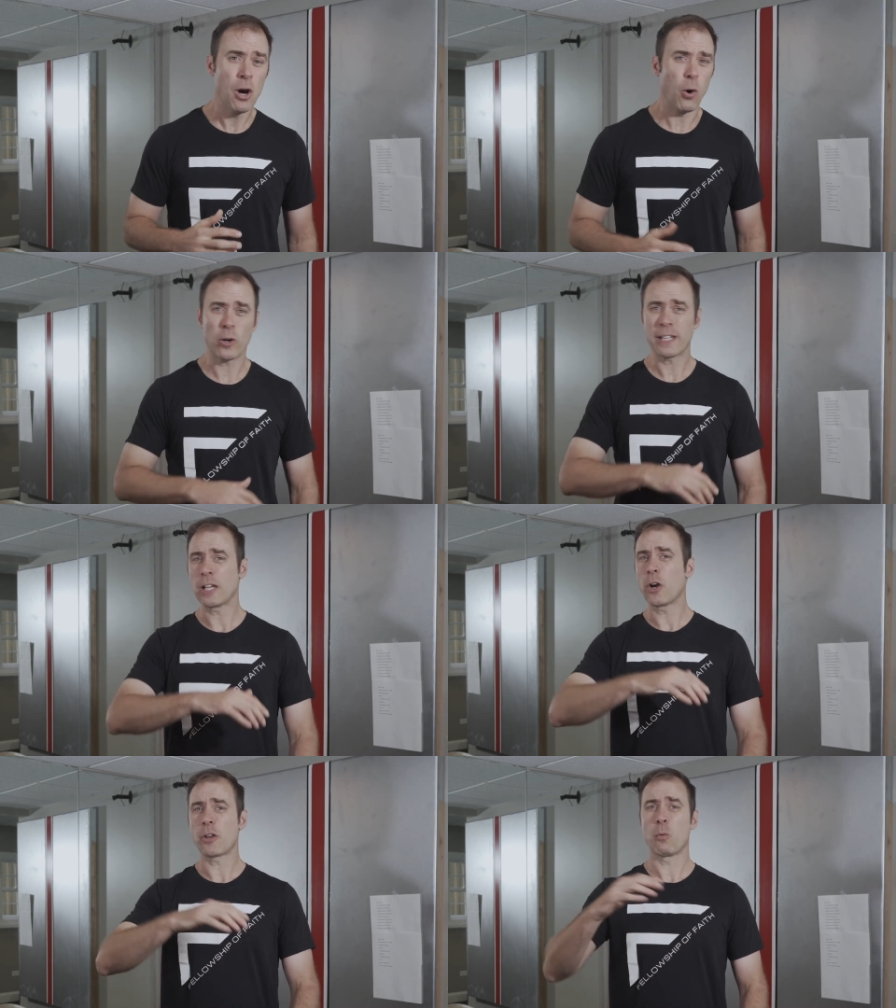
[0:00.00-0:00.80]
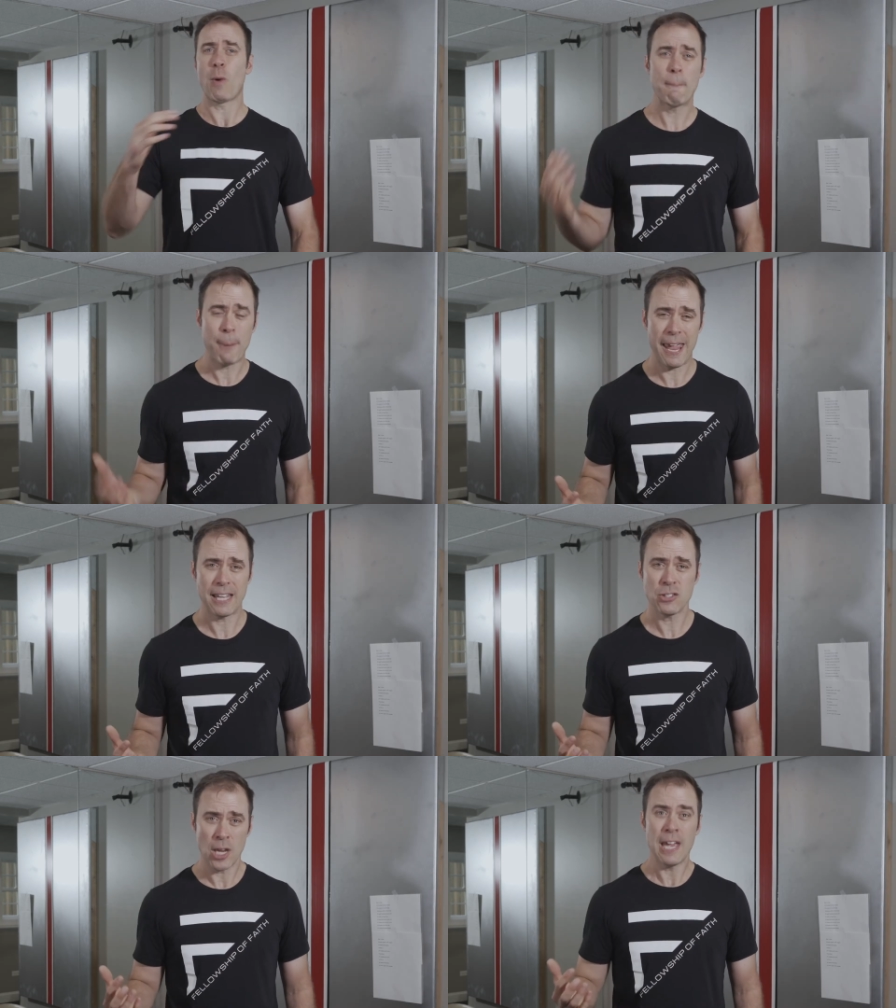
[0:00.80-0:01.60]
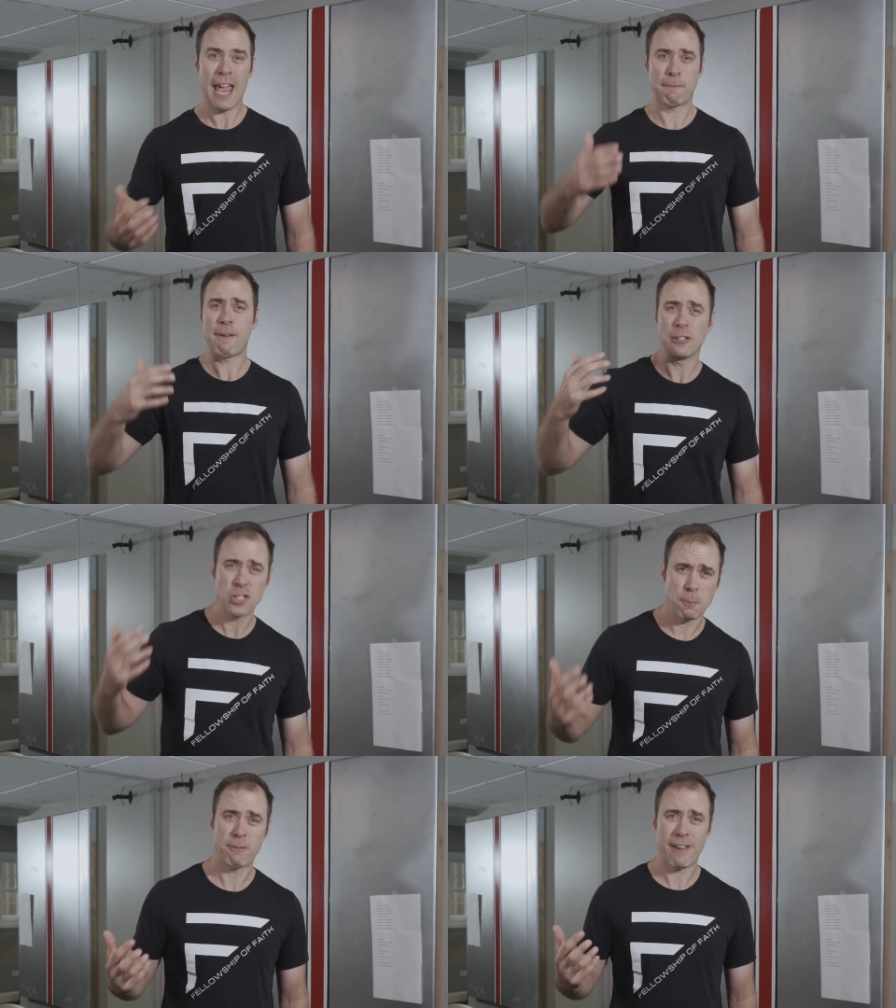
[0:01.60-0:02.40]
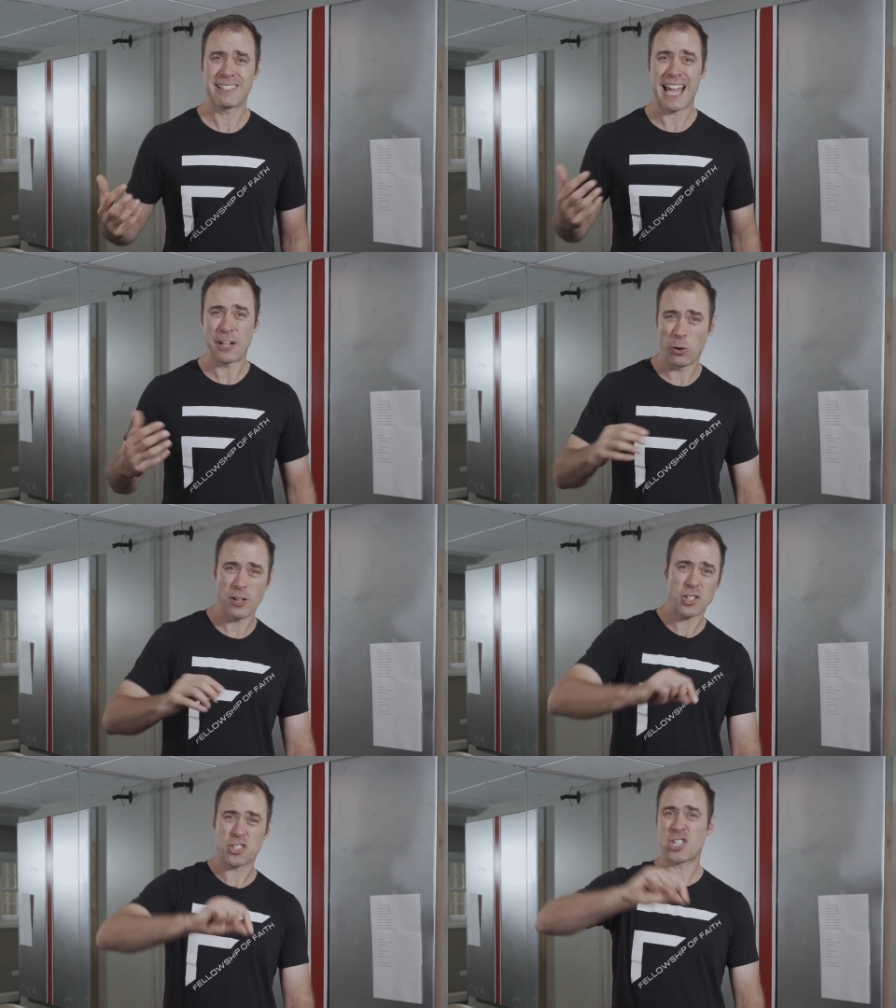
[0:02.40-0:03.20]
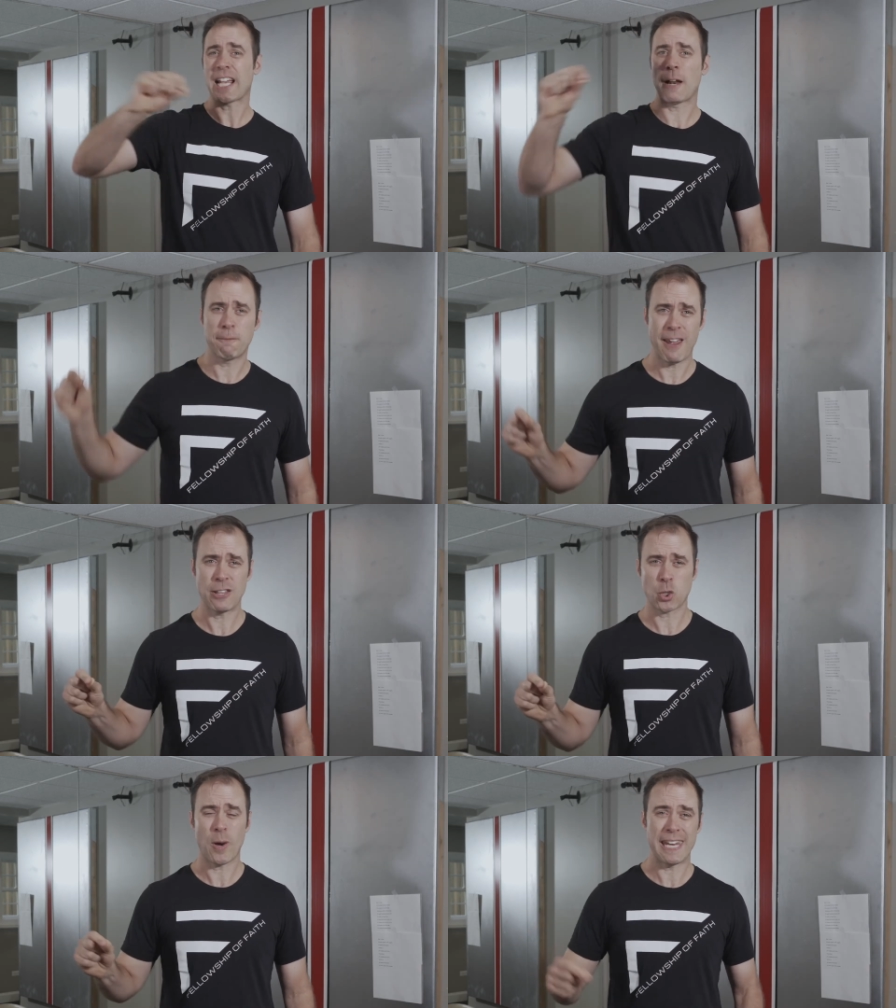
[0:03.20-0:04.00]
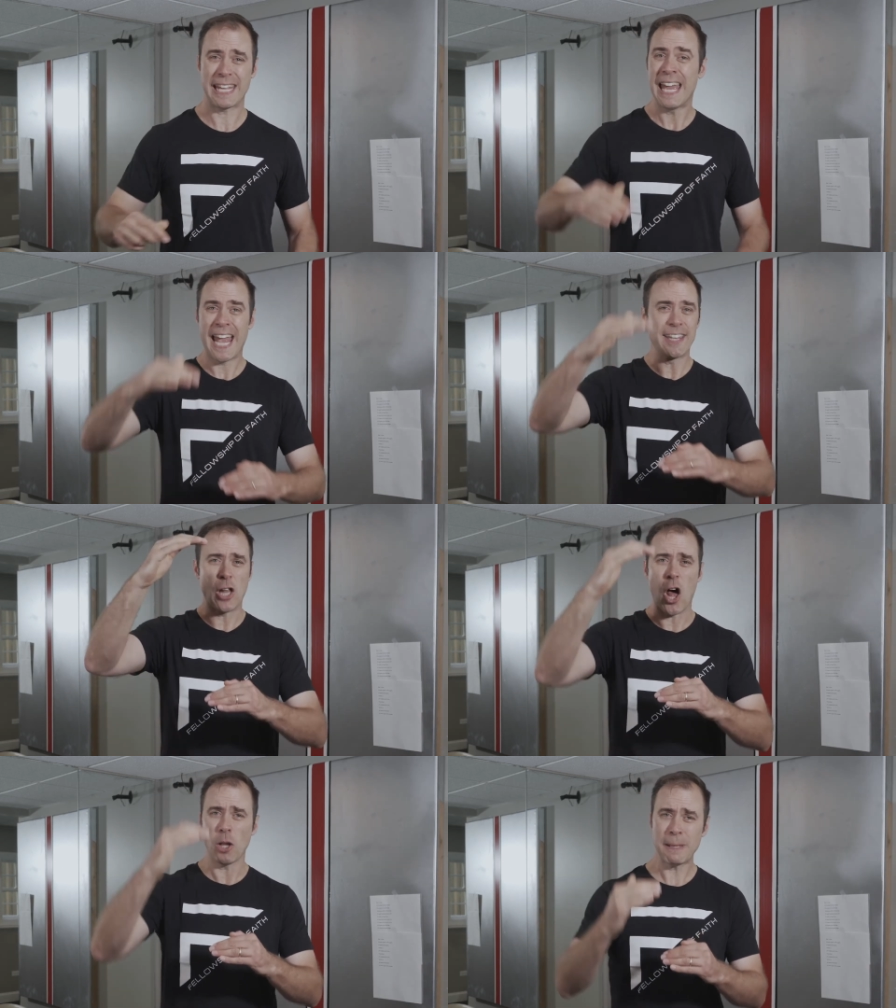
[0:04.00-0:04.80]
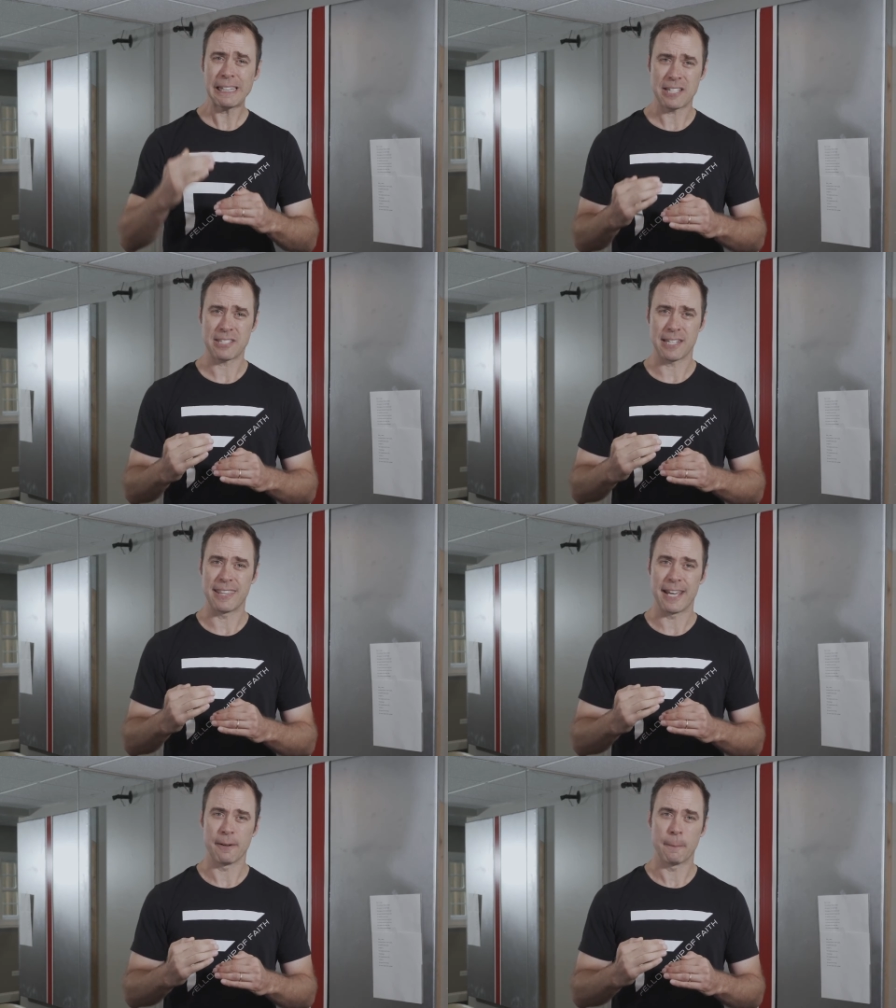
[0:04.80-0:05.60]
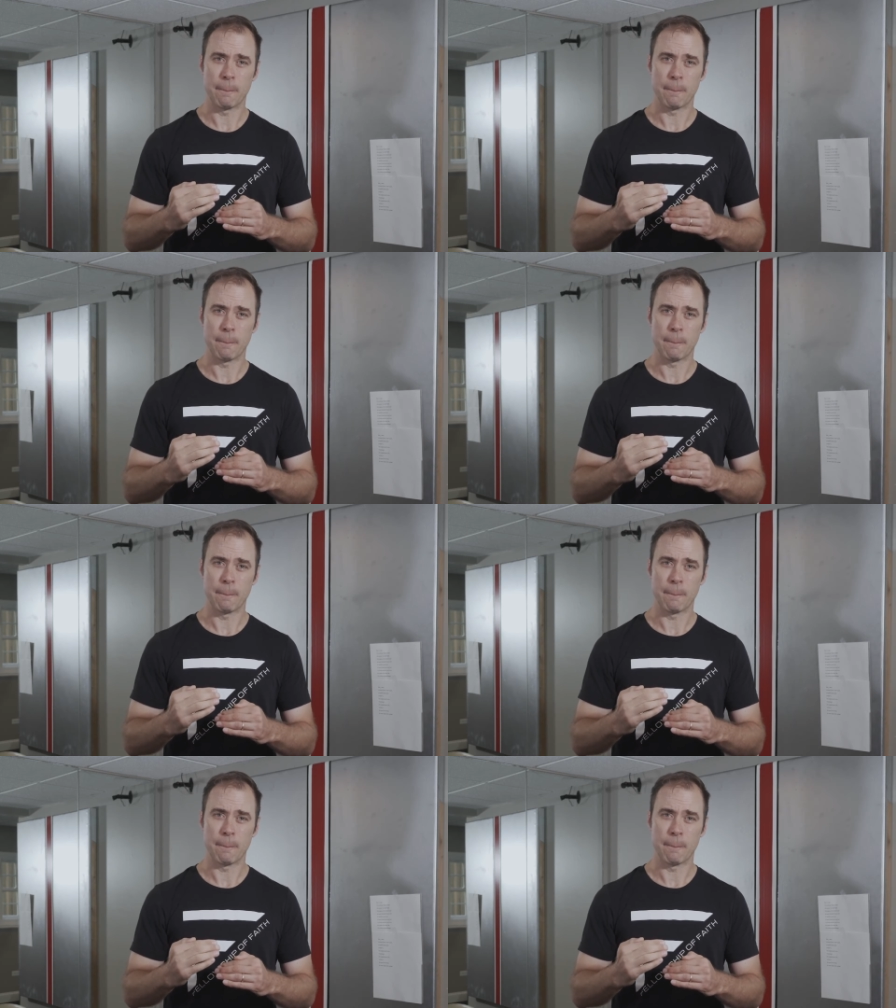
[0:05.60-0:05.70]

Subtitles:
Or you can go to the webpage at fellowshipoffaith.org, just check out Faith Training, and they'll all be listed there.